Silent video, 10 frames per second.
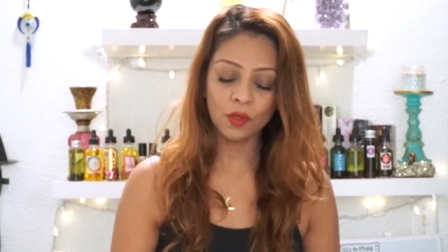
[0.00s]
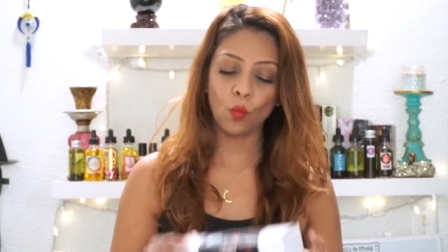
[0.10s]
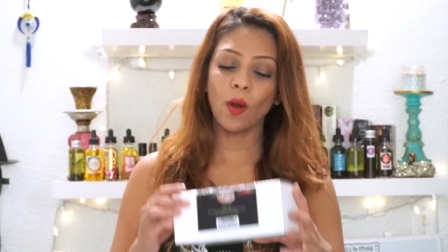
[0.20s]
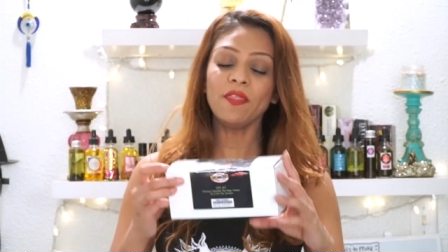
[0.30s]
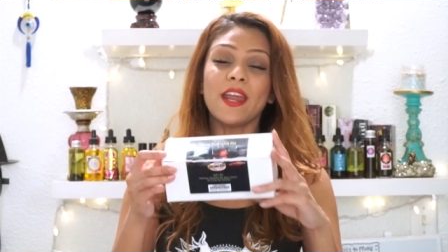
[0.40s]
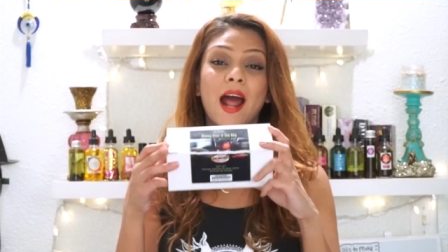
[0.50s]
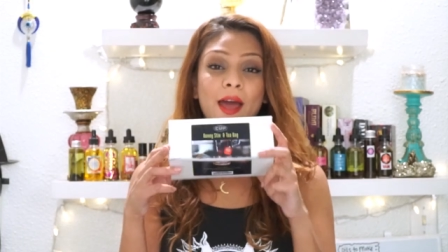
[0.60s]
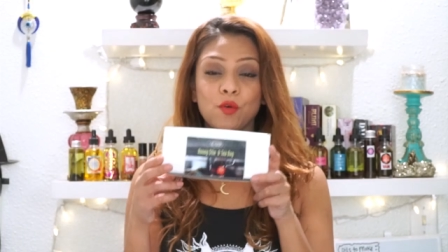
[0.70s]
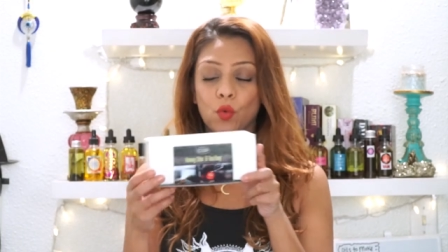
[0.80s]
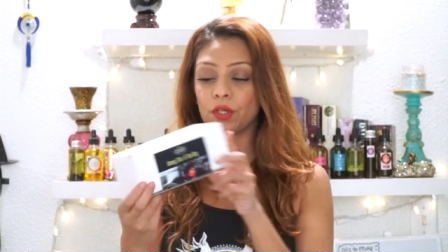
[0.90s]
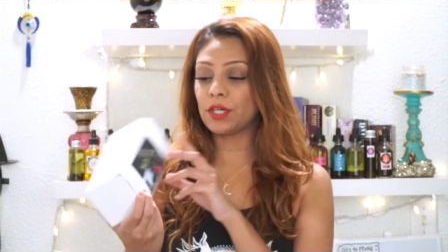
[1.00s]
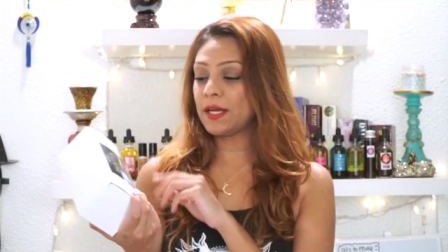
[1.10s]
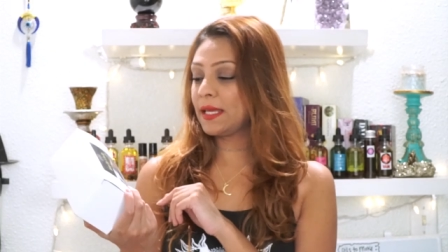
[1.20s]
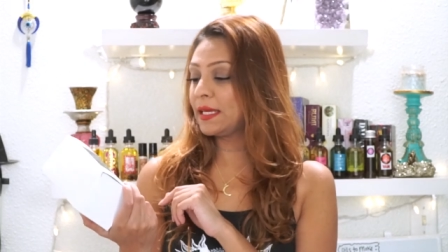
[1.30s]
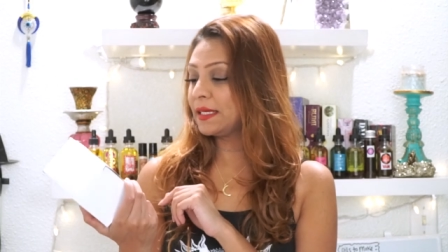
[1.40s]
One that I
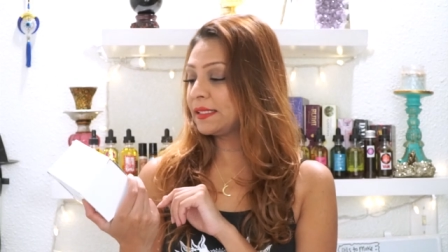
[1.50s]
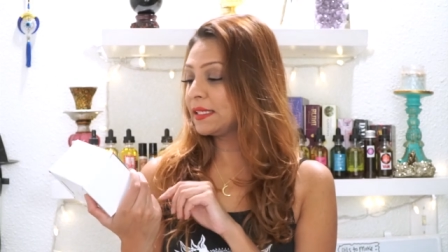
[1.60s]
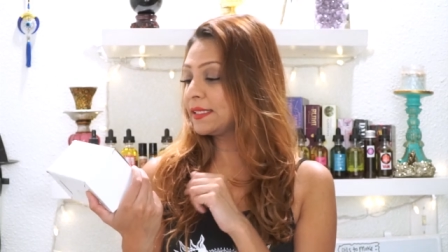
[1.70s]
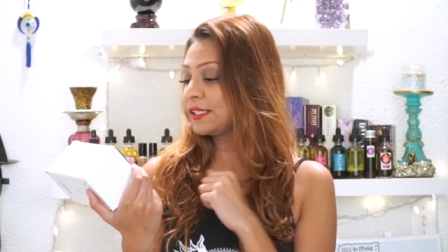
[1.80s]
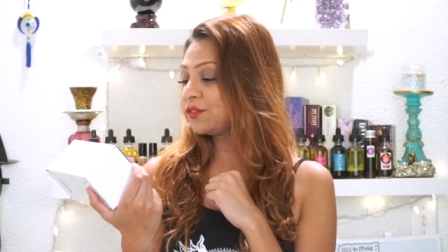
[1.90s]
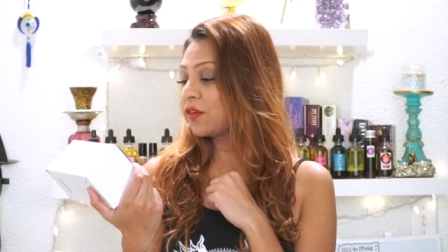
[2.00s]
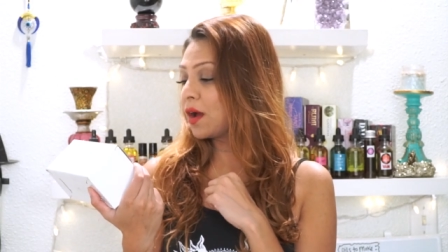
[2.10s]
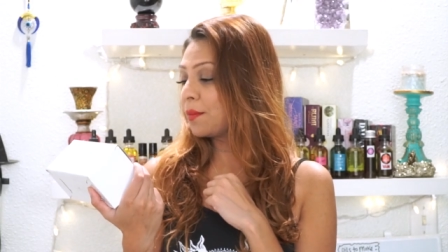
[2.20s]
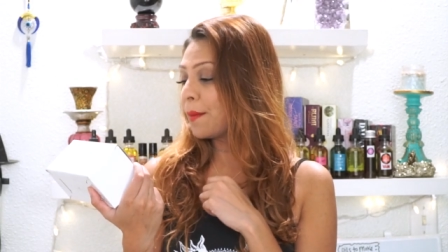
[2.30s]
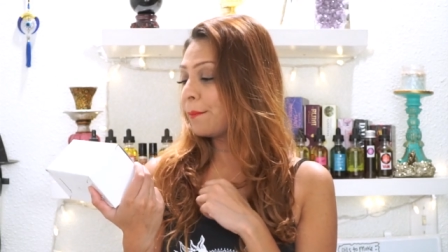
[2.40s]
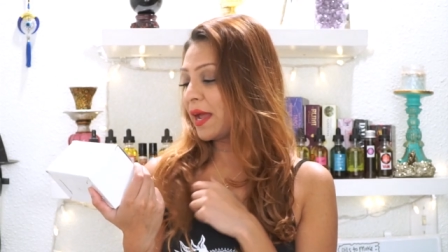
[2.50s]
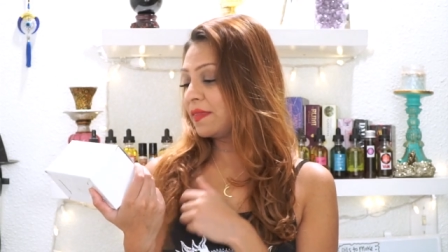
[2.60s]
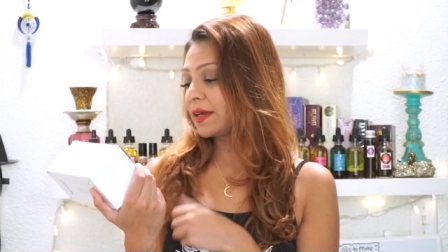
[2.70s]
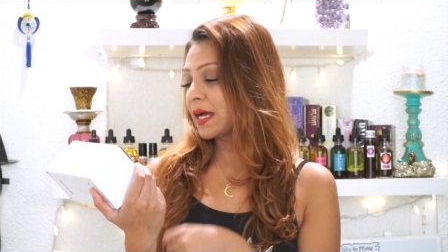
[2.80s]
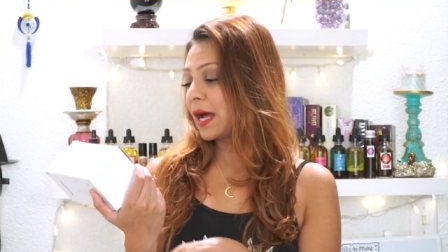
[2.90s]
ordered is, this is from
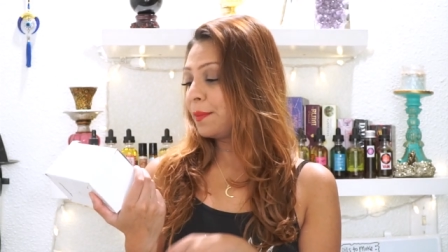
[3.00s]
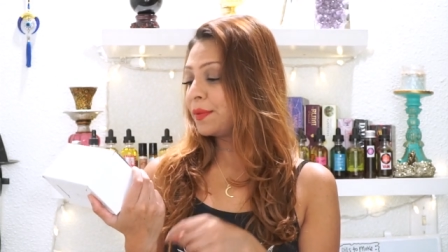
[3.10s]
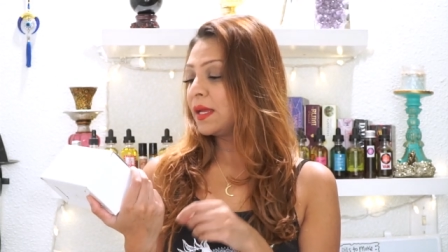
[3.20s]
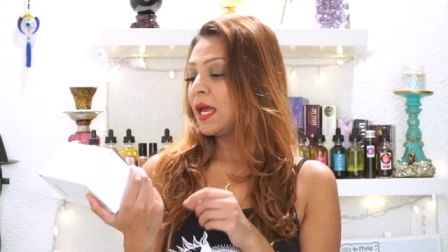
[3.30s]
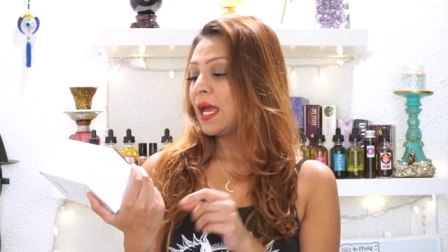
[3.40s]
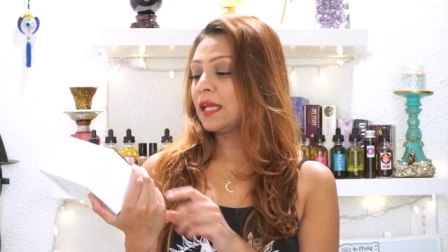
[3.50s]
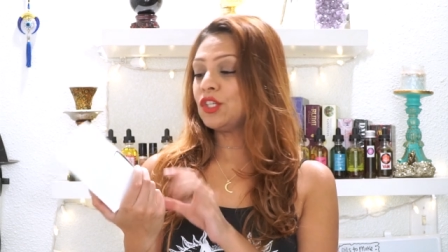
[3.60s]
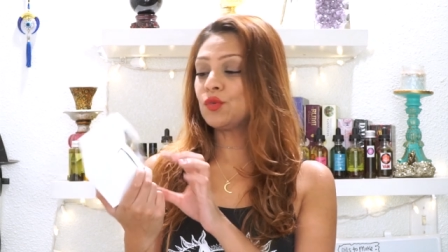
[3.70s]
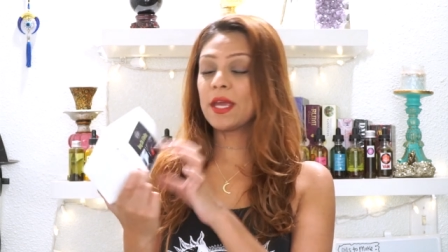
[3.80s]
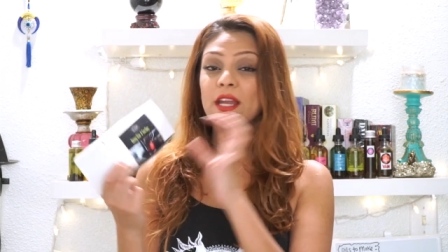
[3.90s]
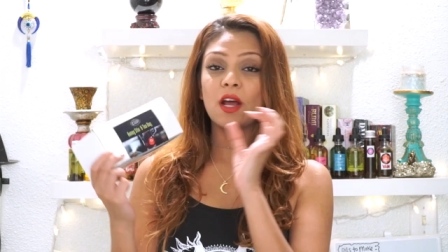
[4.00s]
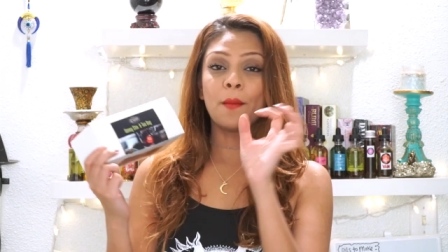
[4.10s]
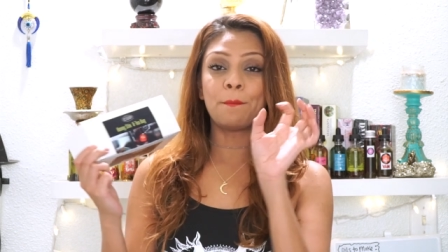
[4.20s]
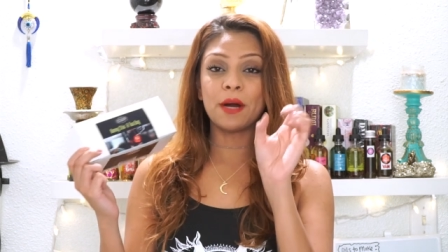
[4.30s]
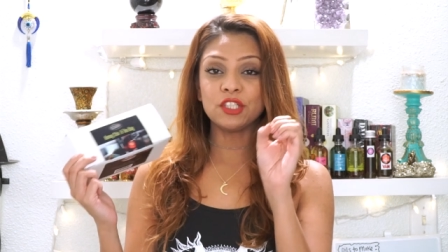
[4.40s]
By the Cup, and you get
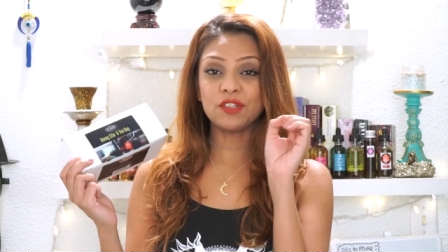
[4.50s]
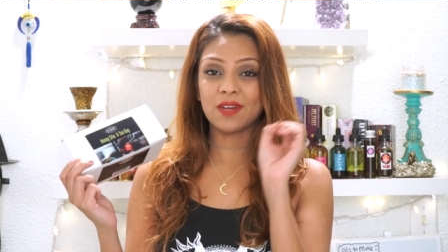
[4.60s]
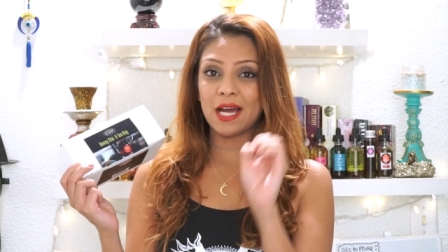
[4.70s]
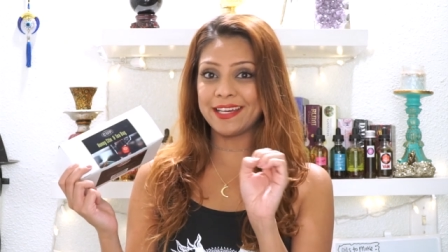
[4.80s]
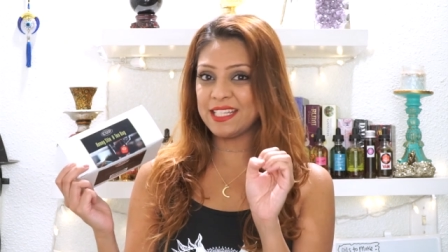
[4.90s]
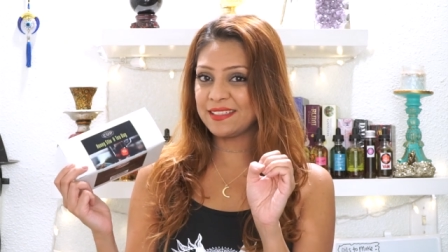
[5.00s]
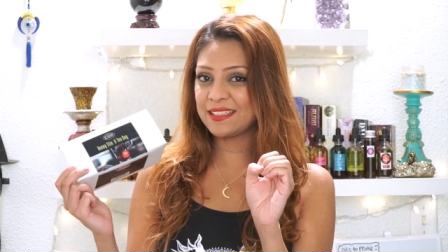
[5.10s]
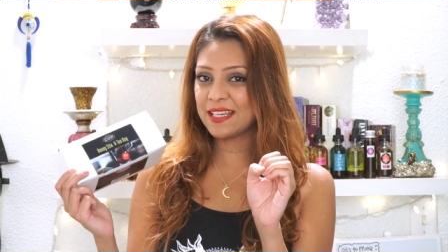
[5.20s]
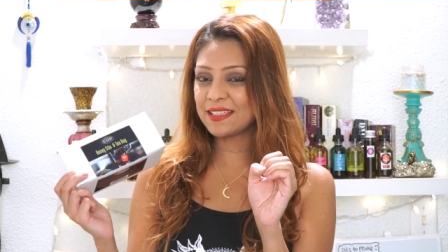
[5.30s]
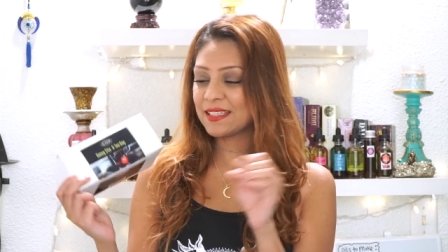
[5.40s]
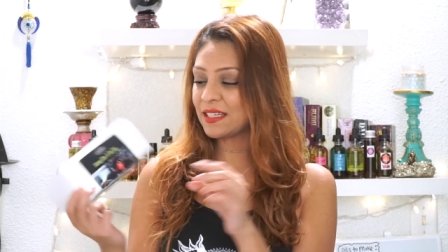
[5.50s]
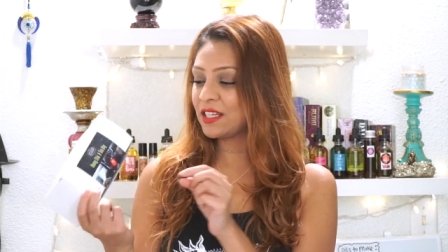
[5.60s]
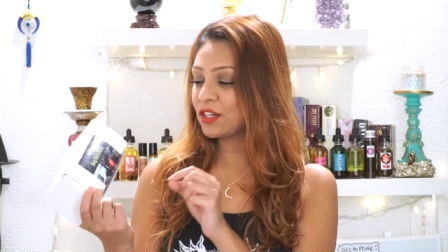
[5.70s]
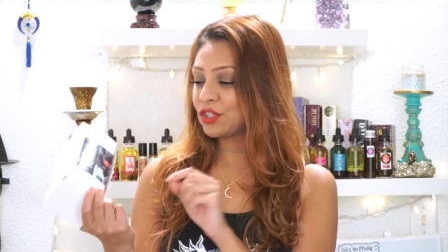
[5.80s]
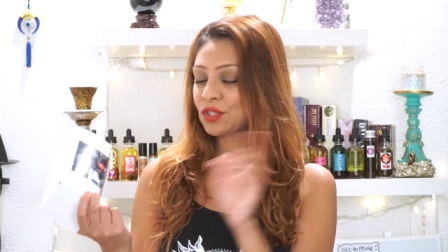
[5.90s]
a bunch of honey sticks in
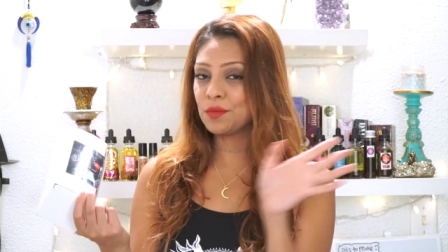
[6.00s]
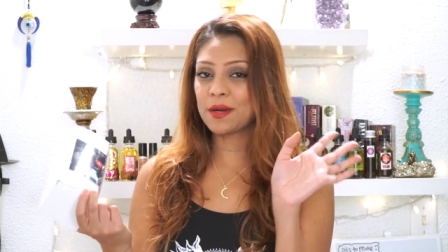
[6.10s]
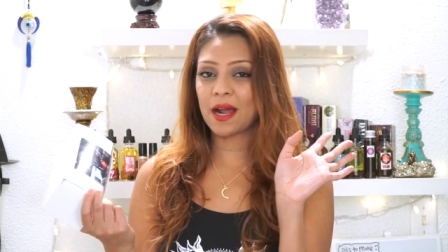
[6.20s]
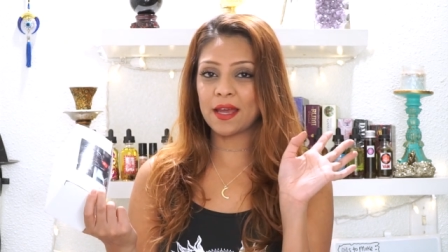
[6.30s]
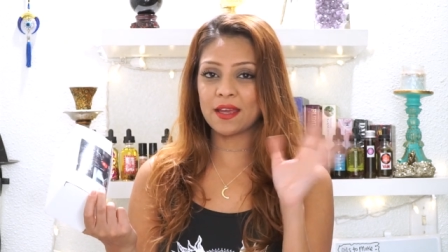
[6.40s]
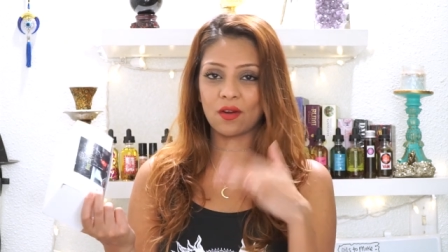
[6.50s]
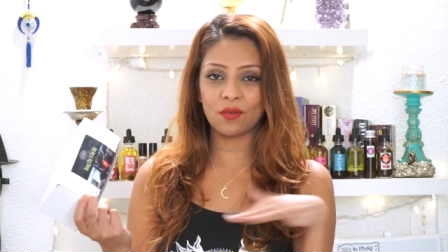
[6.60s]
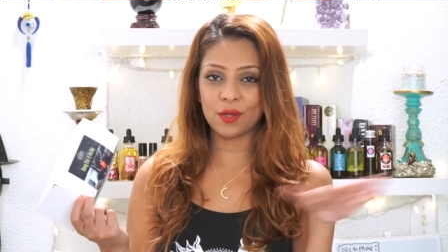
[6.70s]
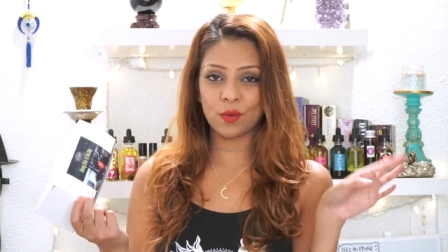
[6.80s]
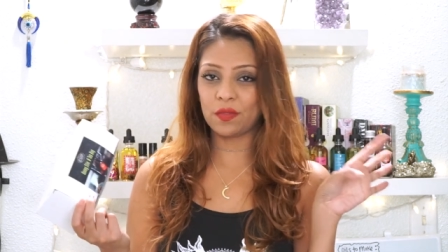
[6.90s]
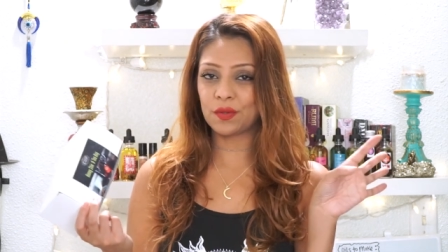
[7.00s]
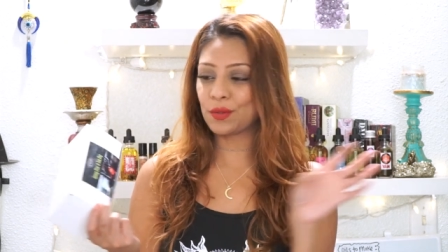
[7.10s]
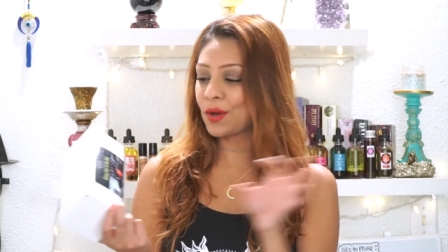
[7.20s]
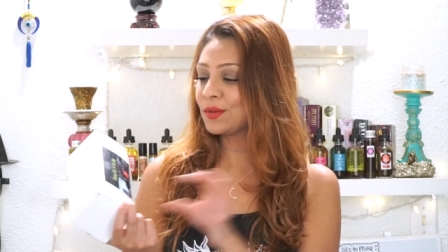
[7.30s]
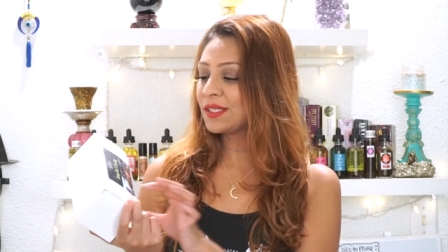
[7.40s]
here too, but I already went
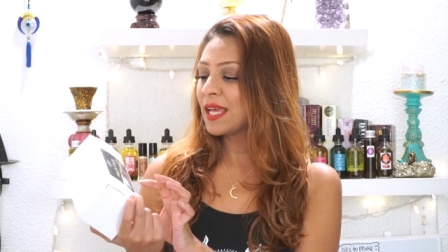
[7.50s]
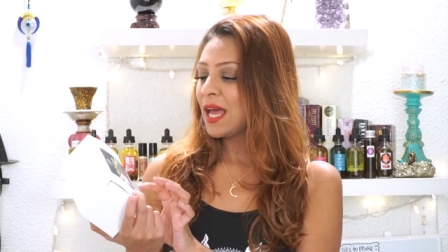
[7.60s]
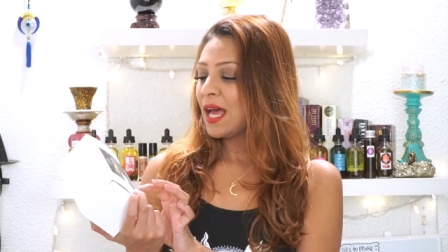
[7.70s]
through those,